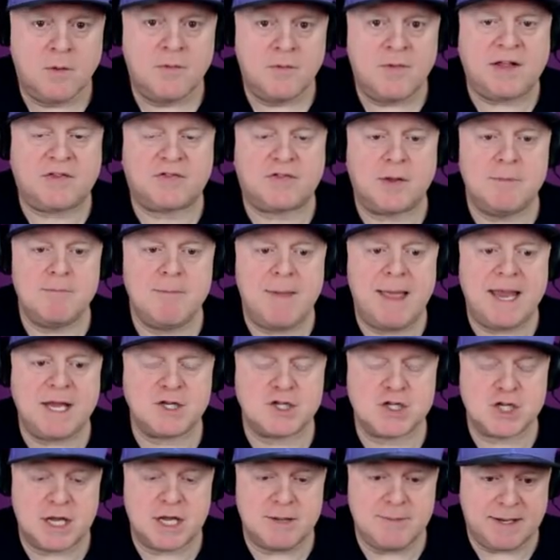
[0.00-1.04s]
That's the main
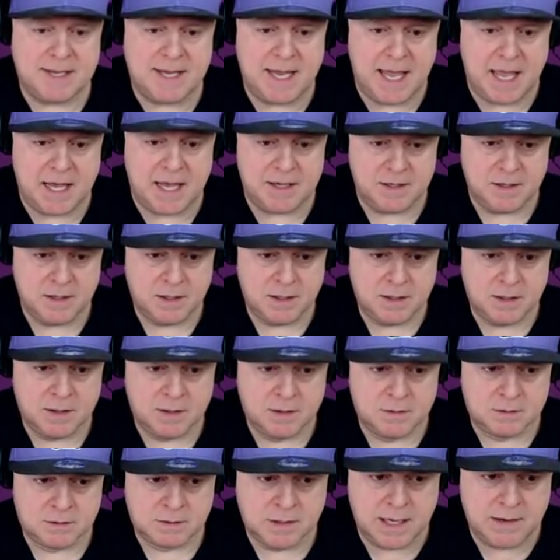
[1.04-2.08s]
gym again.
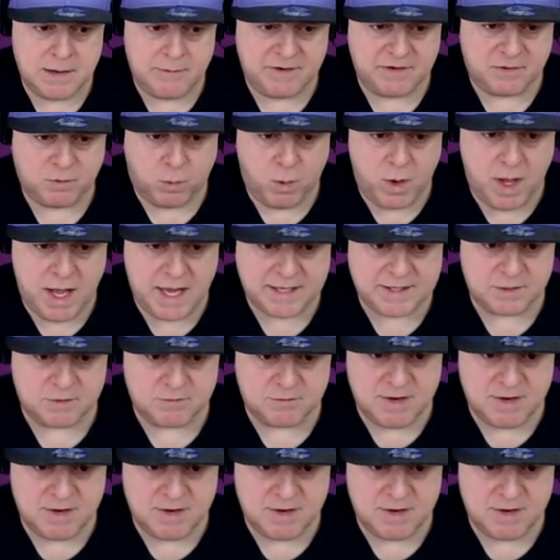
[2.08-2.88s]
Larry's walking